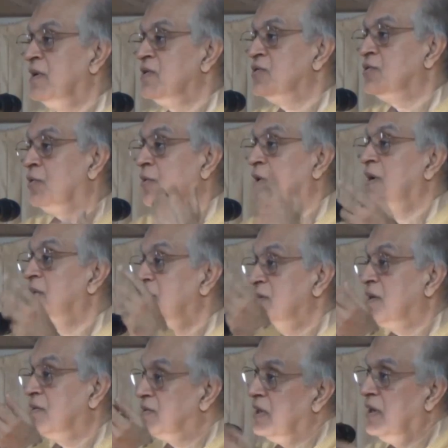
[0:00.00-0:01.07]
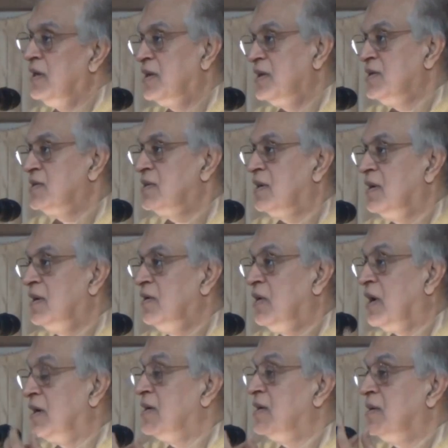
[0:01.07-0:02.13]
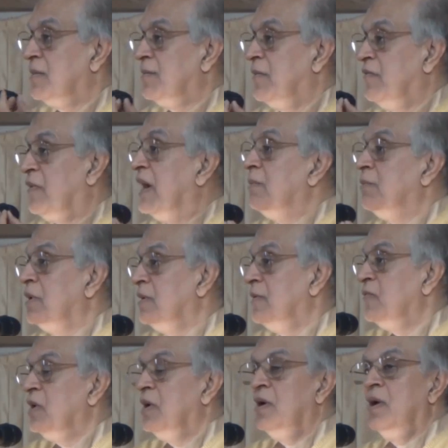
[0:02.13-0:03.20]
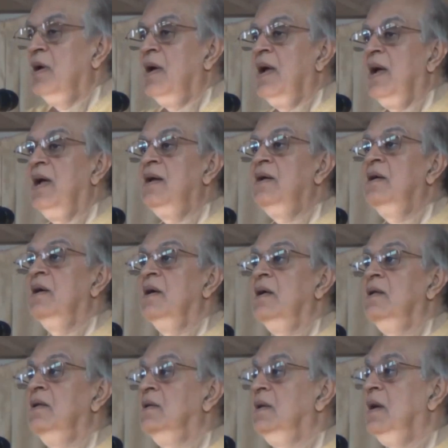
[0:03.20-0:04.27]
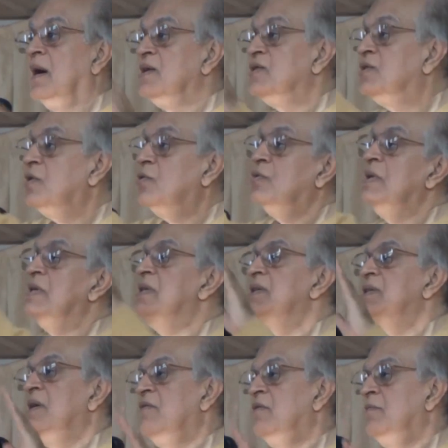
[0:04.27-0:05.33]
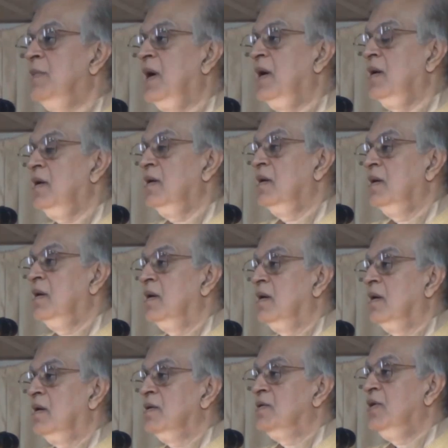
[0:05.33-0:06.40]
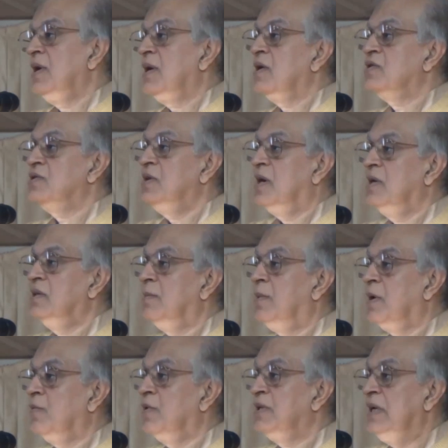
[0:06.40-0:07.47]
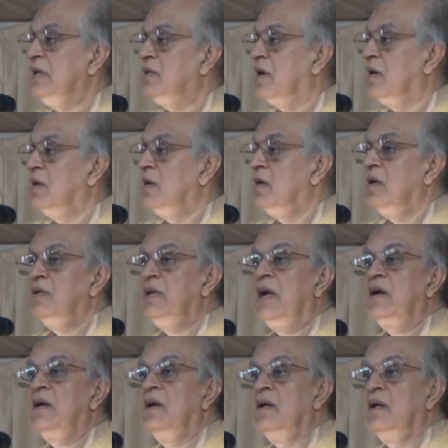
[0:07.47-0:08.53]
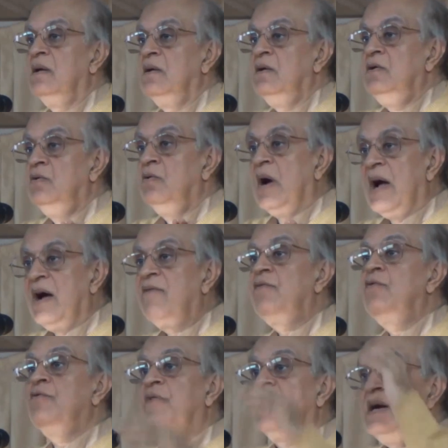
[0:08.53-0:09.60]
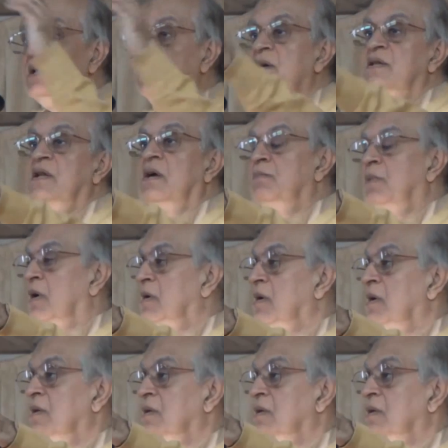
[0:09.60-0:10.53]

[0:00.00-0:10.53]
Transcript: So it is not viable. And the answer to this is given by Sri Krishna in the Bhagavad Gita, that you have to fight the adharma.